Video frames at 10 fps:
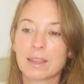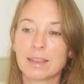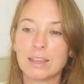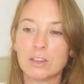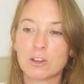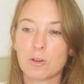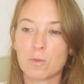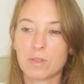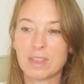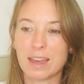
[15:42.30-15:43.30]
you know,
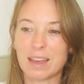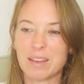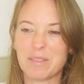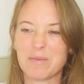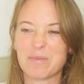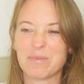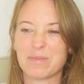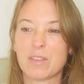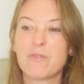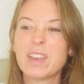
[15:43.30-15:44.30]

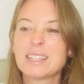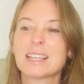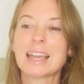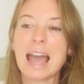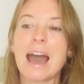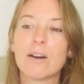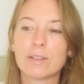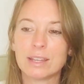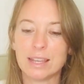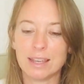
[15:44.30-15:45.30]
the
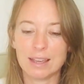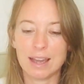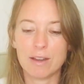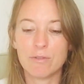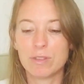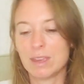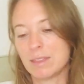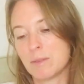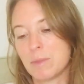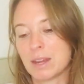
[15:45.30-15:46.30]
physicality of the
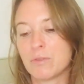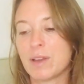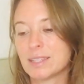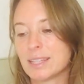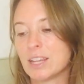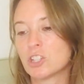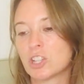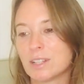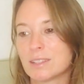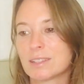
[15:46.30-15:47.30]

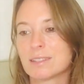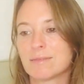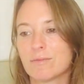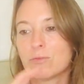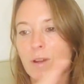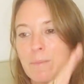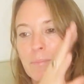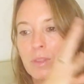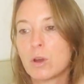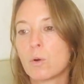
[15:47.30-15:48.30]
manifestations from
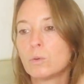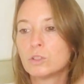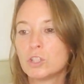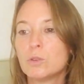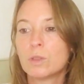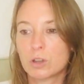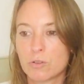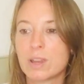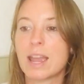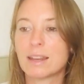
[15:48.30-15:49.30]
the old you that
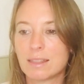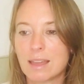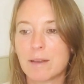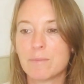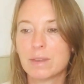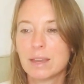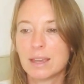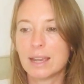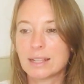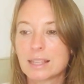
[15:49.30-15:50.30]
created them.
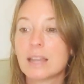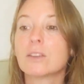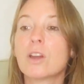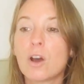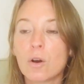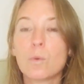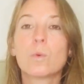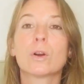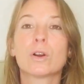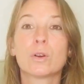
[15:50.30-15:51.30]
It's like, no,
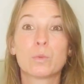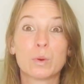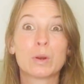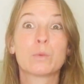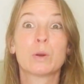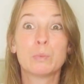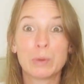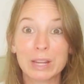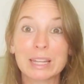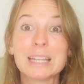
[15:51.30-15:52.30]
we're
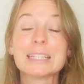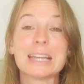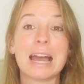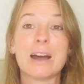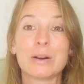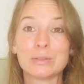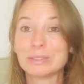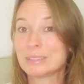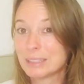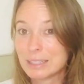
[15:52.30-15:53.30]
bringing it down.
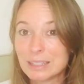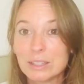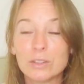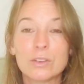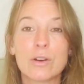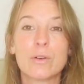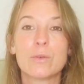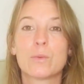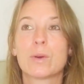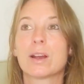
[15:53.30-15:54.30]
You know,
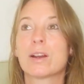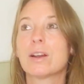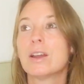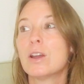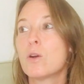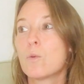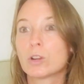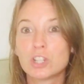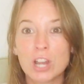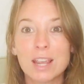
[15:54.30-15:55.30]
we're
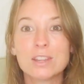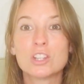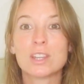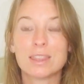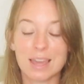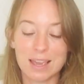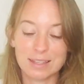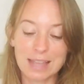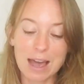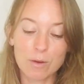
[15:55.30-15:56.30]
changing things
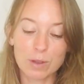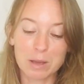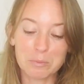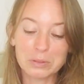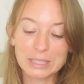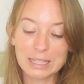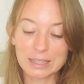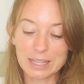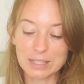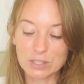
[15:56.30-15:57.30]
out
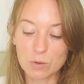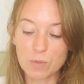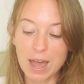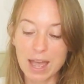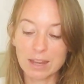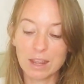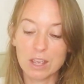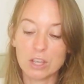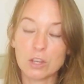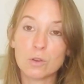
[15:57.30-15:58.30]
completely so that,
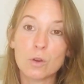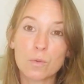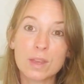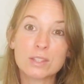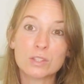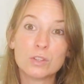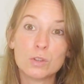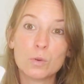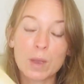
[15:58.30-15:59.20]
you know, this new